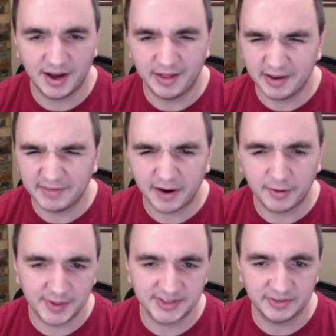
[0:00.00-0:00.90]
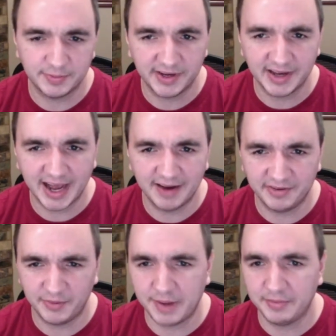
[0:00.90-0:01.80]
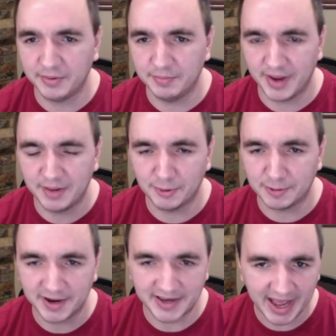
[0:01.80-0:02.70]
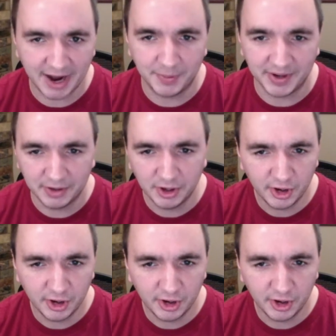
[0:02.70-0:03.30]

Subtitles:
Their valuations are pretty high, so I probably wouldn't buy more right now, but